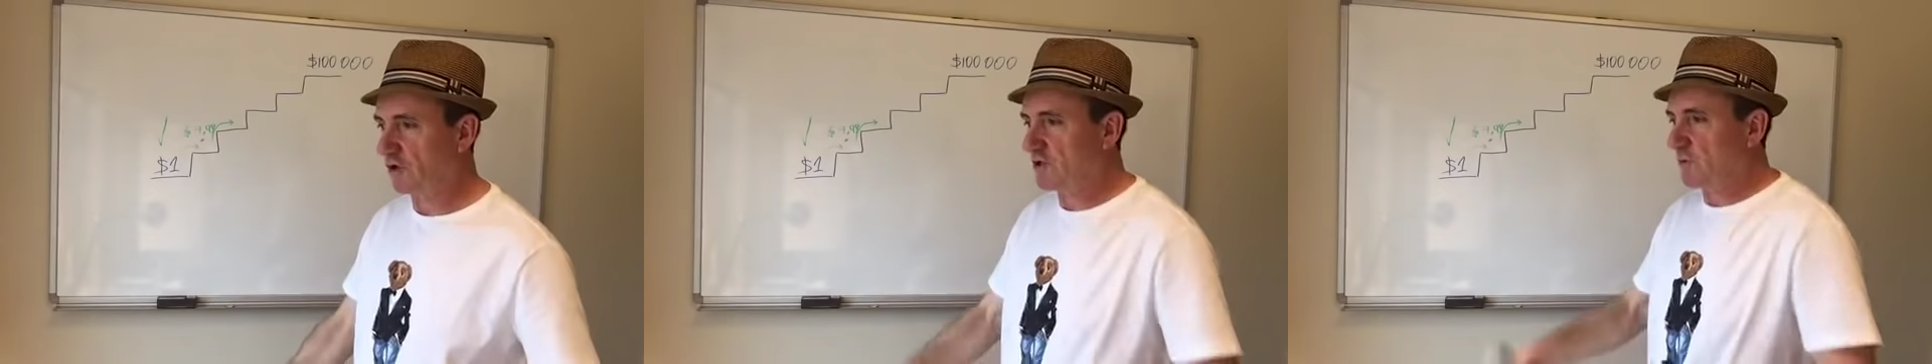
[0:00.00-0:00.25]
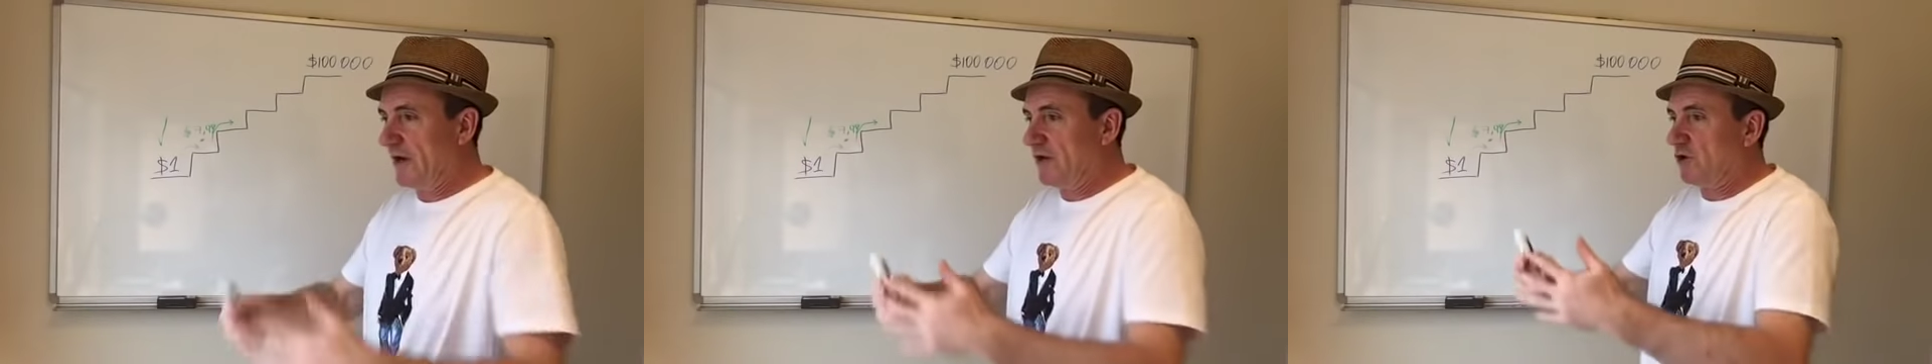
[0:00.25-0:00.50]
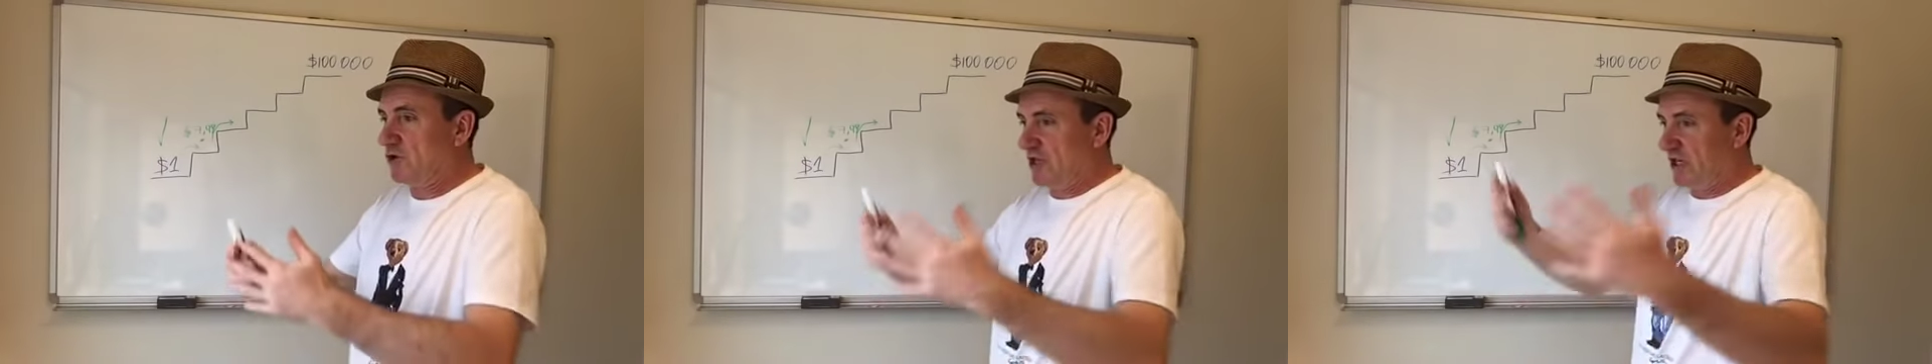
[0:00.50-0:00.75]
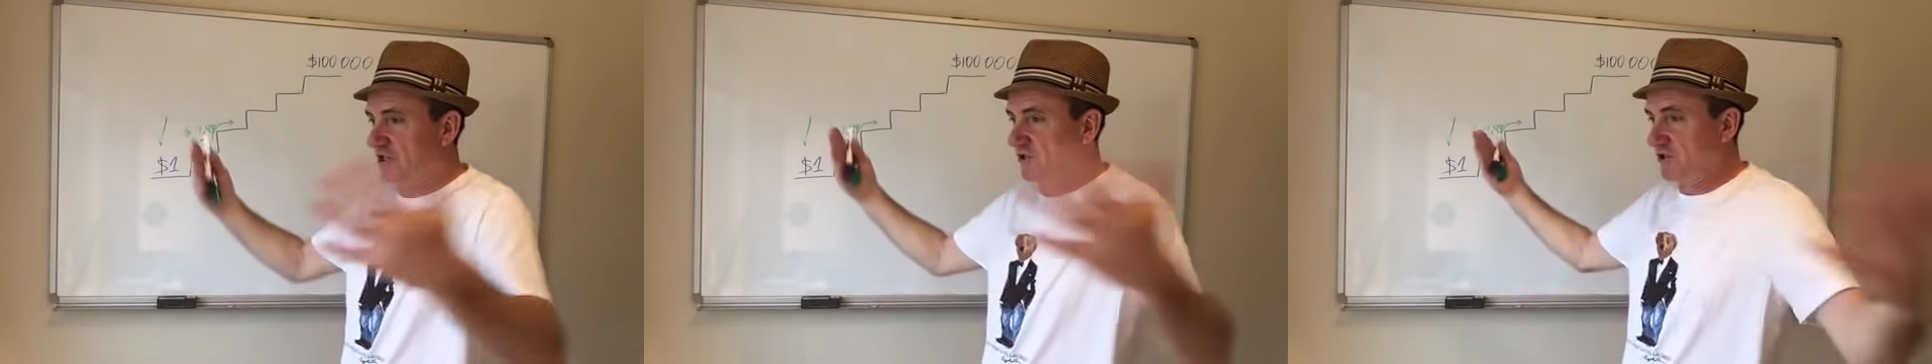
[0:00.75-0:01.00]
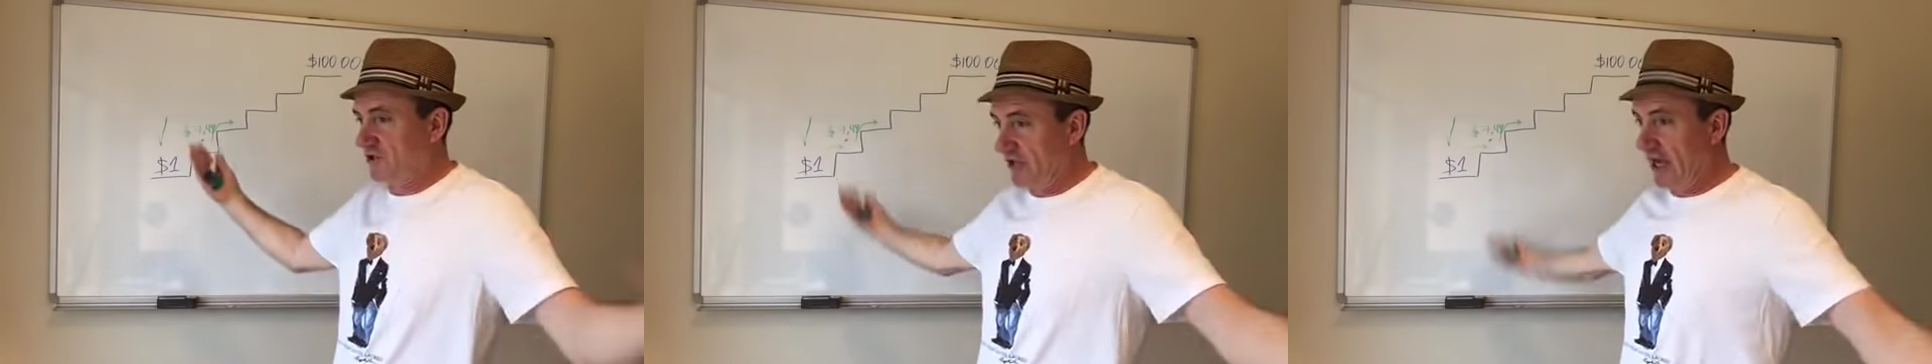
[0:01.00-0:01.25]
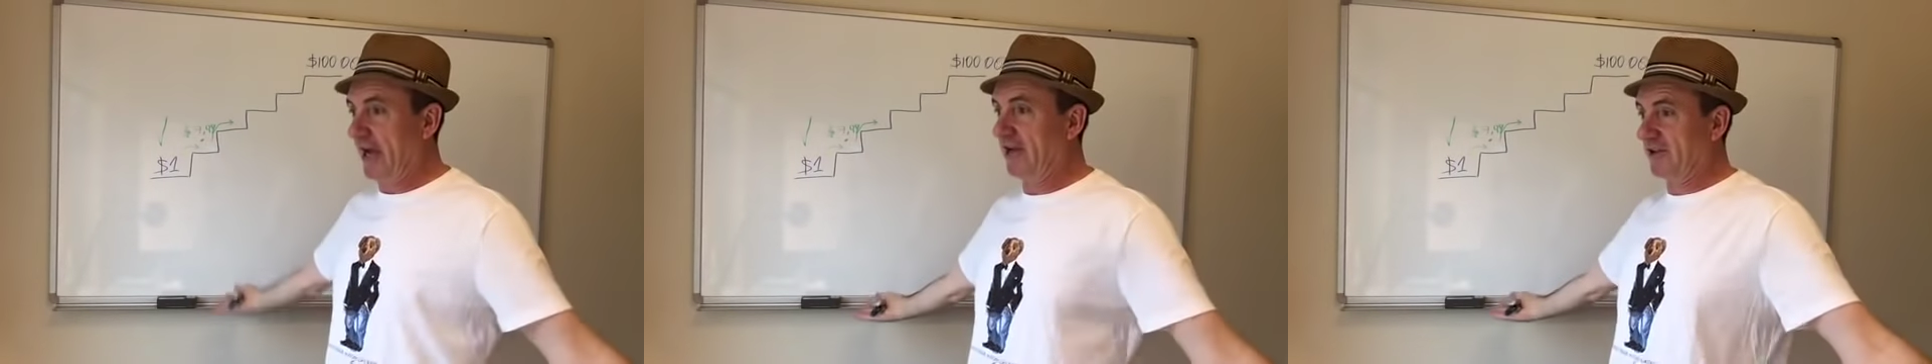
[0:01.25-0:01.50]
this when you just
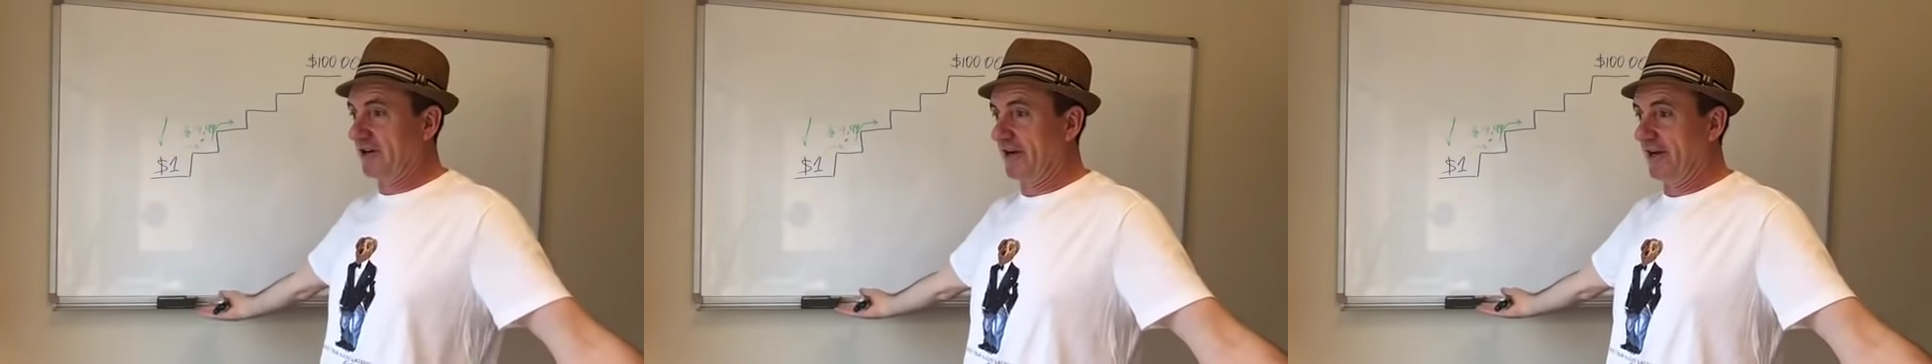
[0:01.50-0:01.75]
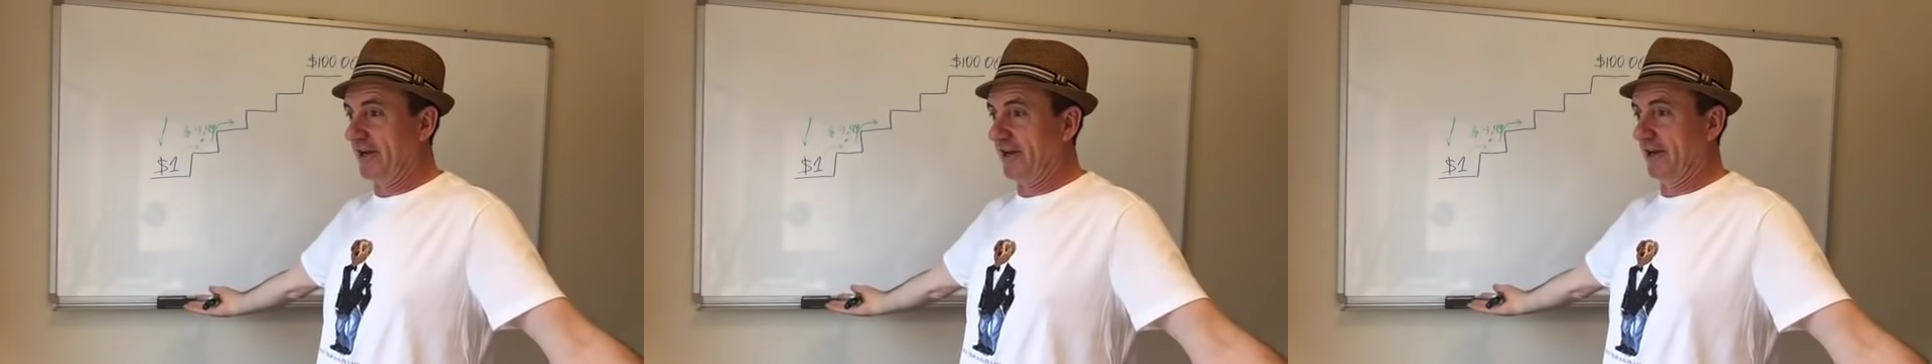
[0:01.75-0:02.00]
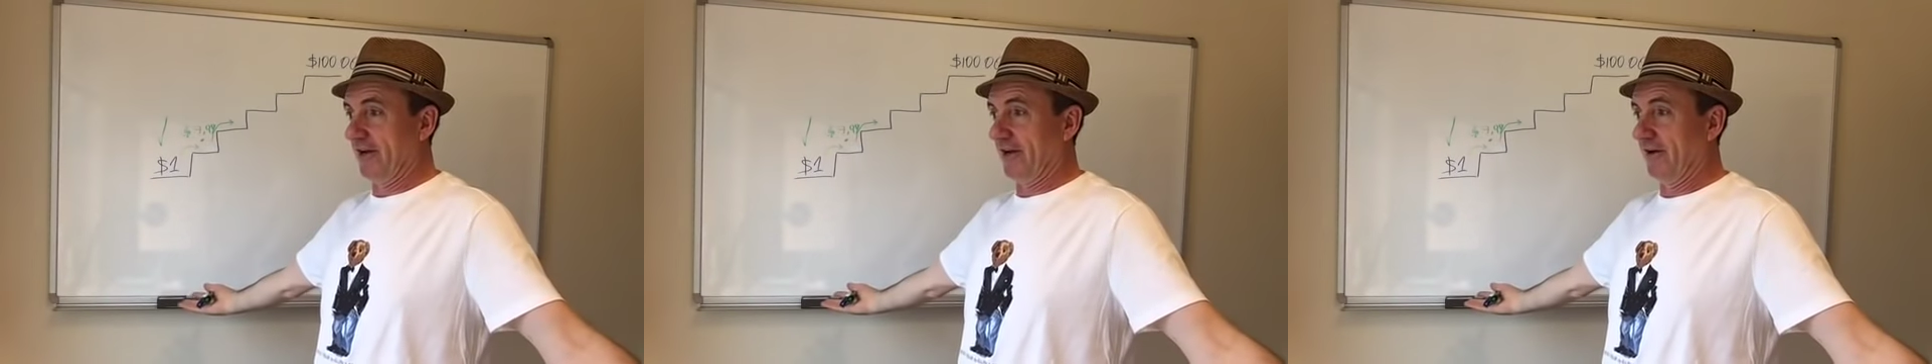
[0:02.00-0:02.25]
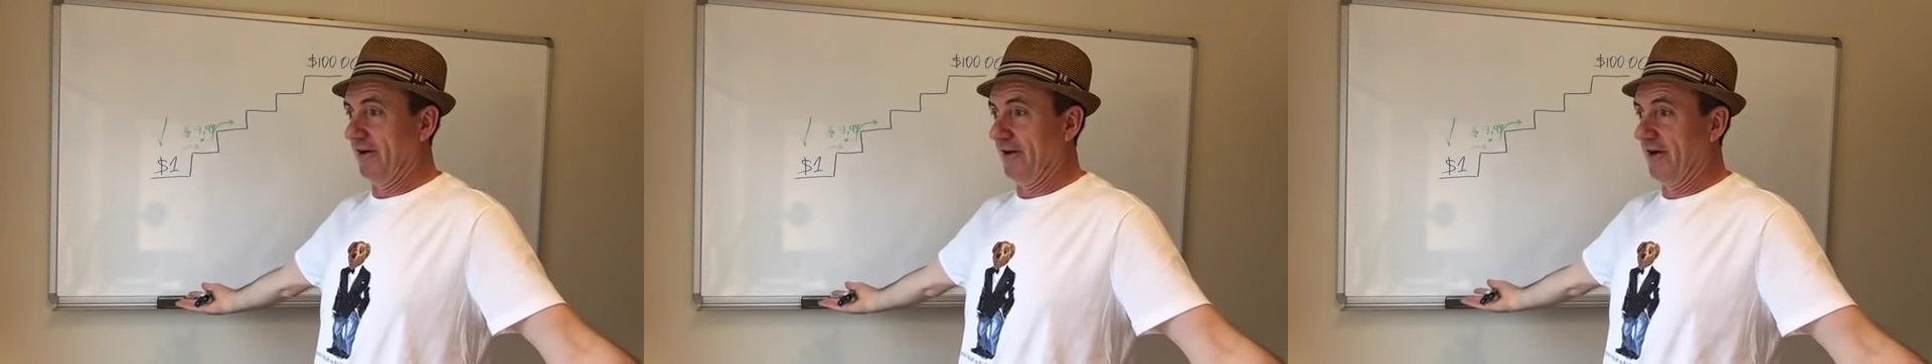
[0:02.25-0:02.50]
entering